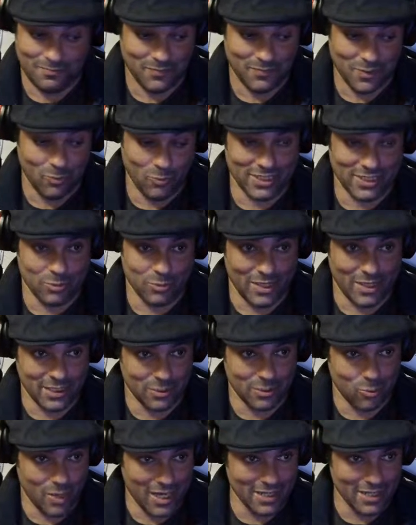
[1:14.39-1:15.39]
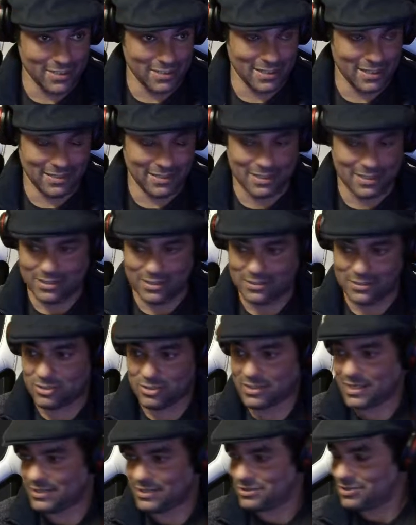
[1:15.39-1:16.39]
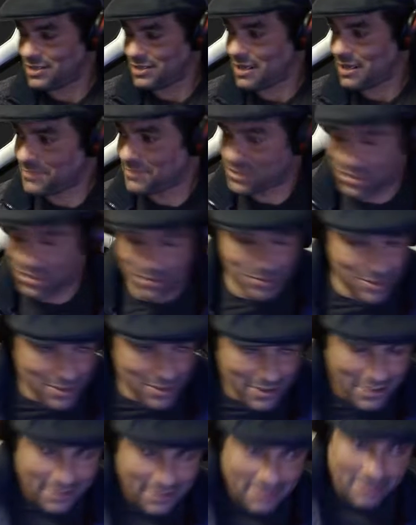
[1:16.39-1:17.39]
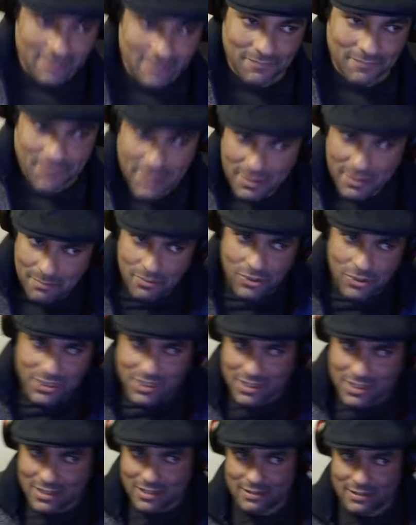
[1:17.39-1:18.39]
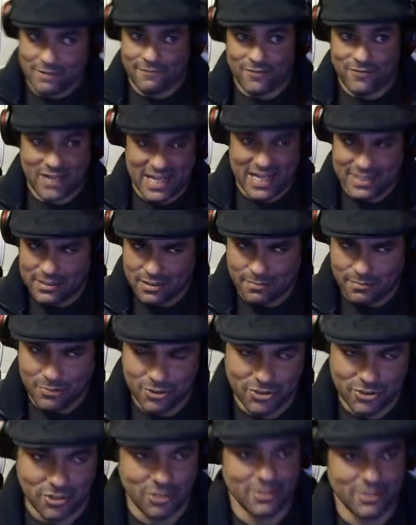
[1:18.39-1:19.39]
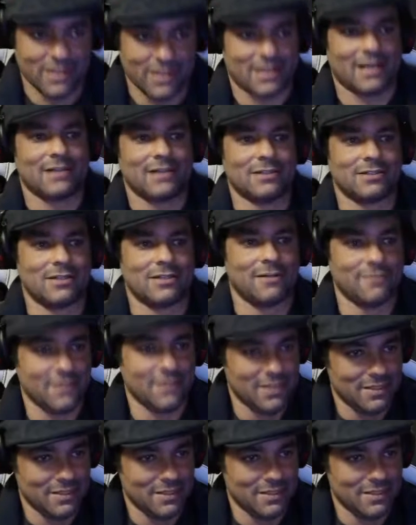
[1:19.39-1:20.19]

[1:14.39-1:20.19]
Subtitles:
which one it was, and then schedule the episode, and then pushing and then forgetting to push, all that kind of stuff.